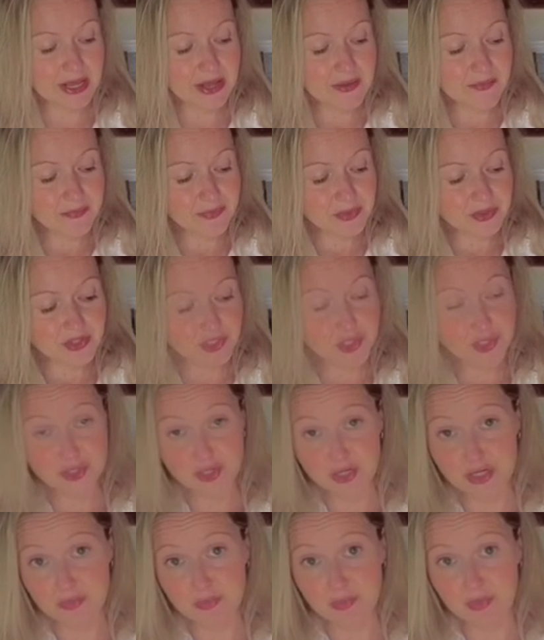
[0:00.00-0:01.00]
the sharp
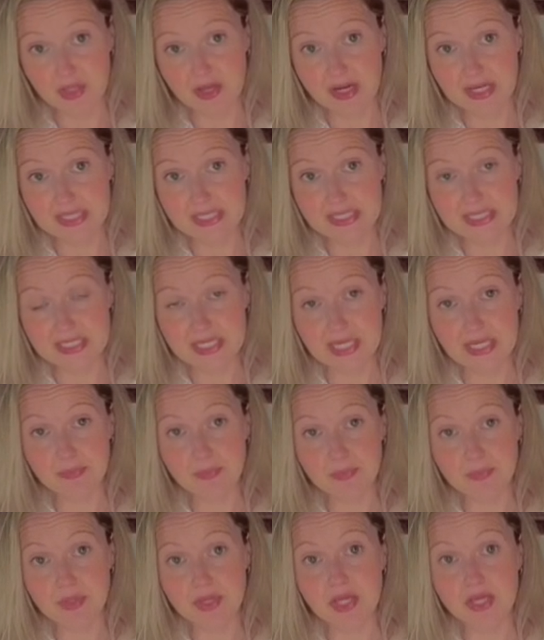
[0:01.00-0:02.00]
lines tape
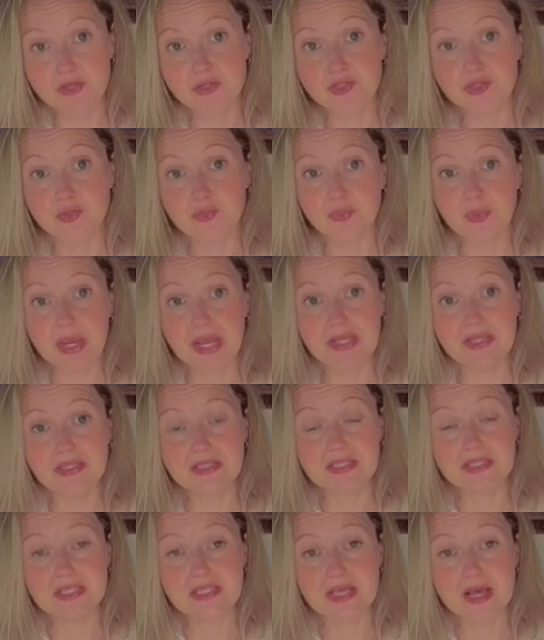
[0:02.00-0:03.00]
to paint
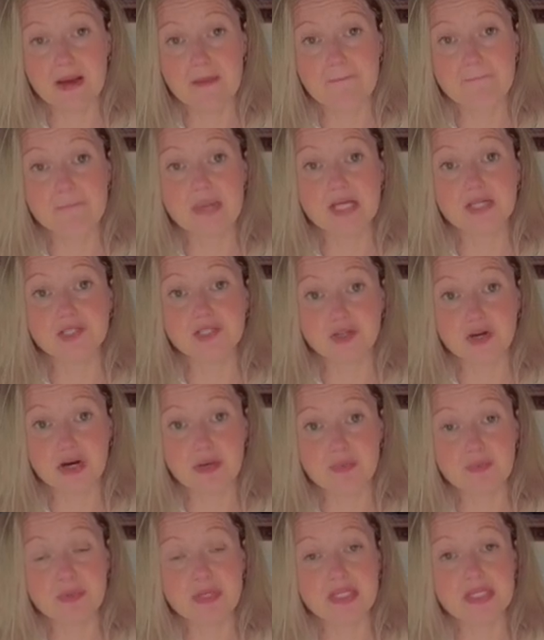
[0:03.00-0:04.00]
some sharp
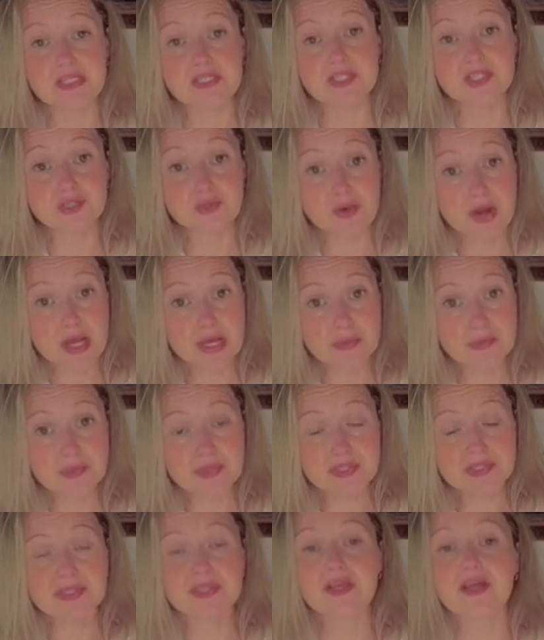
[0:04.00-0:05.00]
stripes
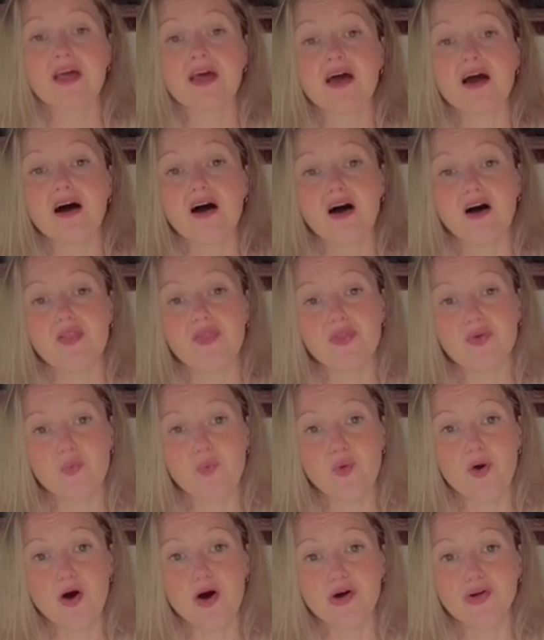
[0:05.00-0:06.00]
on the
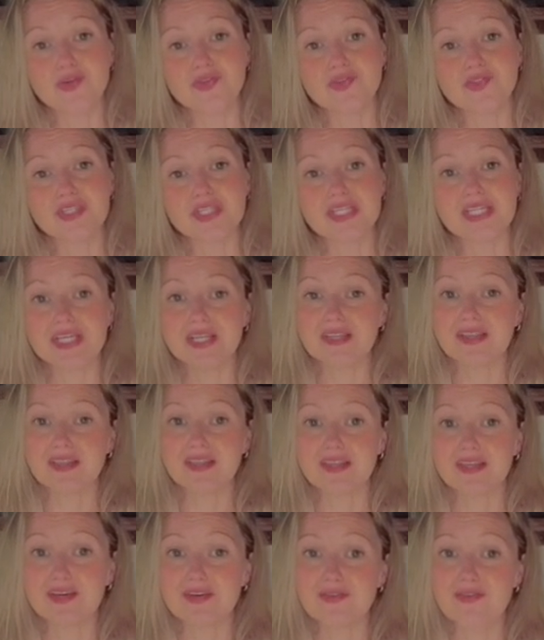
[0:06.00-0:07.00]
walls in the
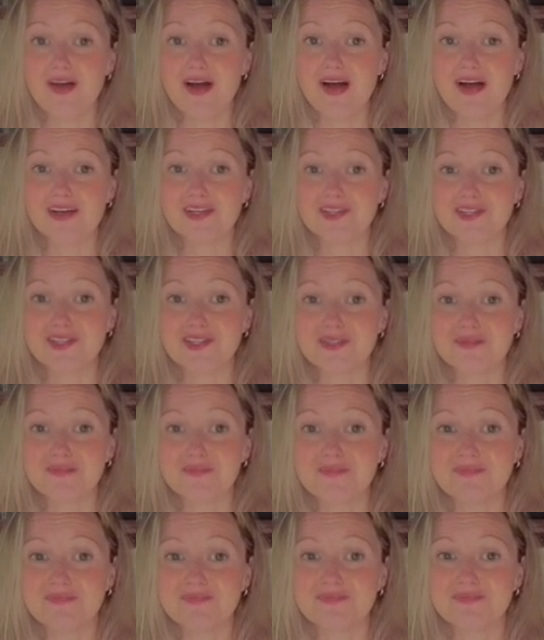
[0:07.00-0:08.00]
garage.
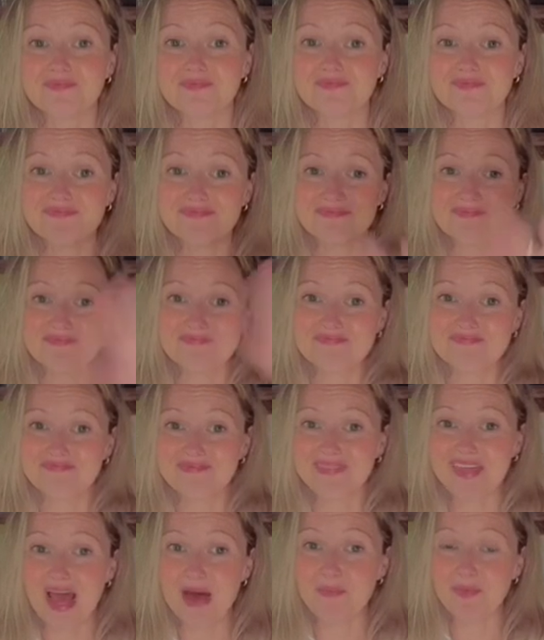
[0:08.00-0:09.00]

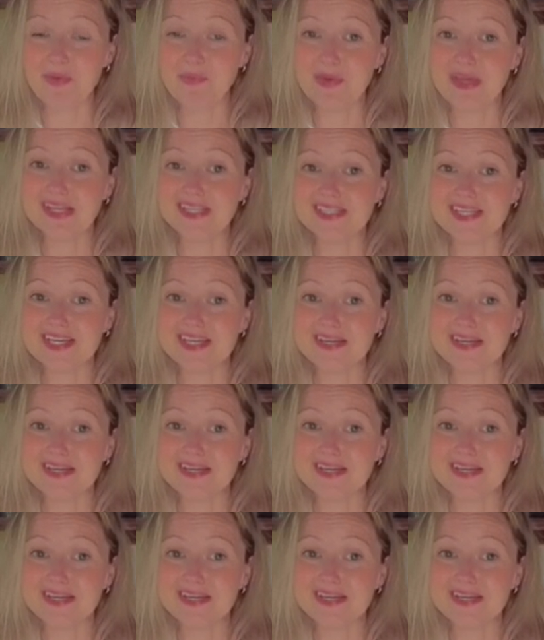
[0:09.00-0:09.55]
Happy painting!